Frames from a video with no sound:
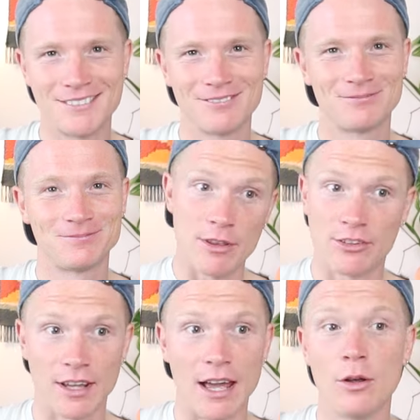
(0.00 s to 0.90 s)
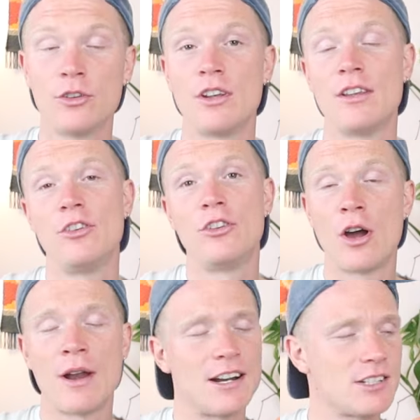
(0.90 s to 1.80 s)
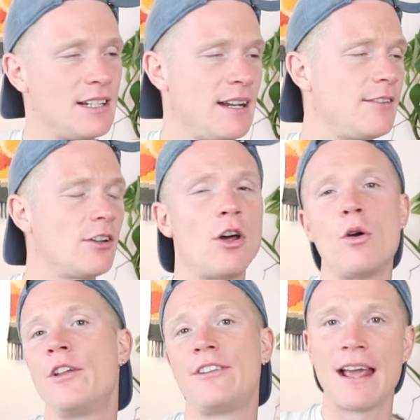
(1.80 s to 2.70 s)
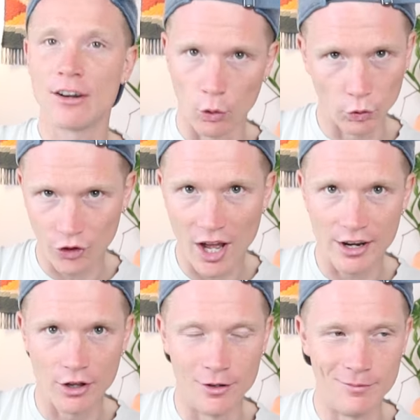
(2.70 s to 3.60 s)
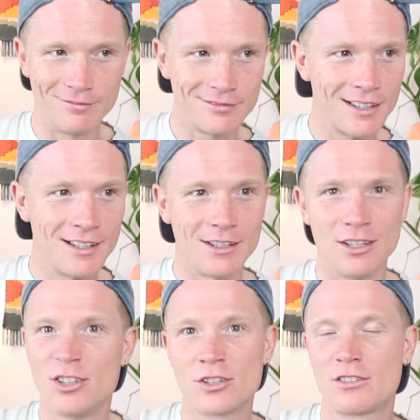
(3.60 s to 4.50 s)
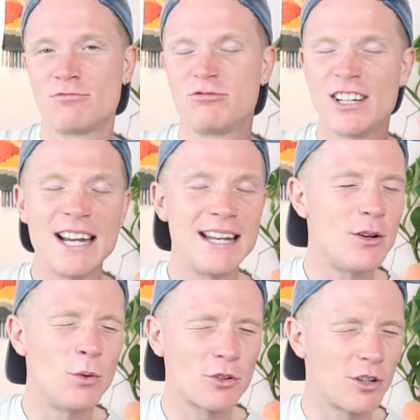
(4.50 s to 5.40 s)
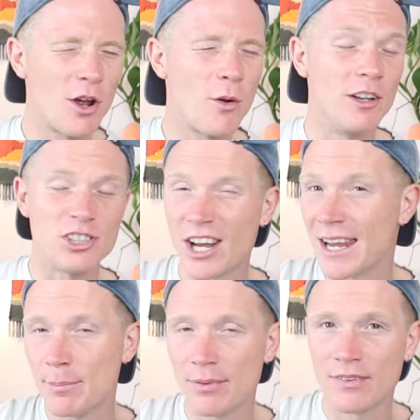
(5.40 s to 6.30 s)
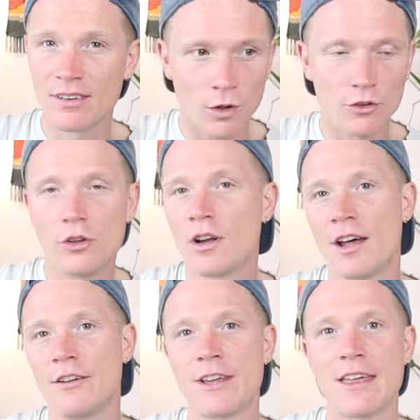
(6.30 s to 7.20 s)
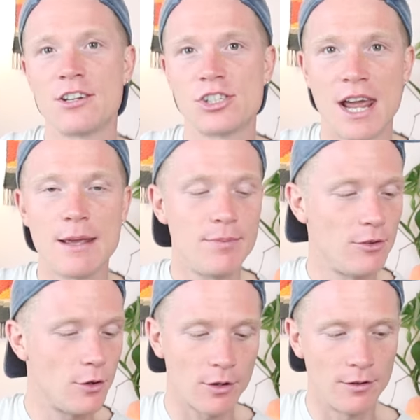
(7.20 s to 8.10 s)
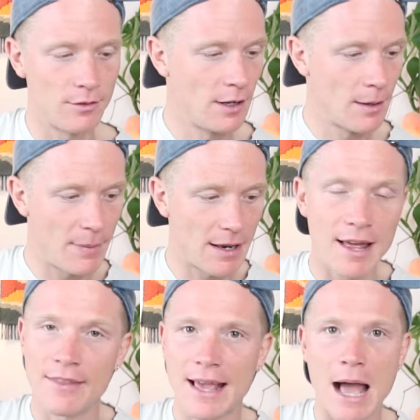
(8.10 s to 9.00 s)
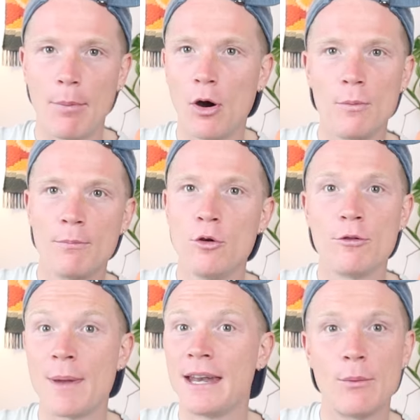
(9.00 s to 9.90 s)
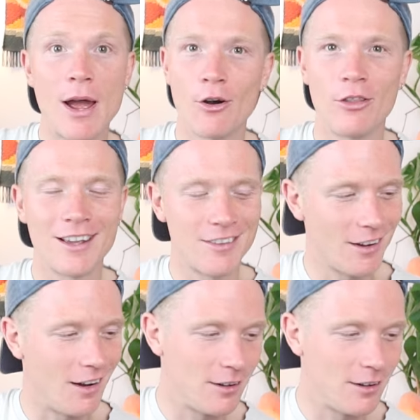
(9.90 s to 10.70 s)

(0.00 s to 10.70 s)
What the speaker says: The thing with scales is you don't actually need to know the technical side of them. You just really ought to know the shapes, because once you kind of get the shapes, you can, a bit like the capo, move them anywhere on the guitar.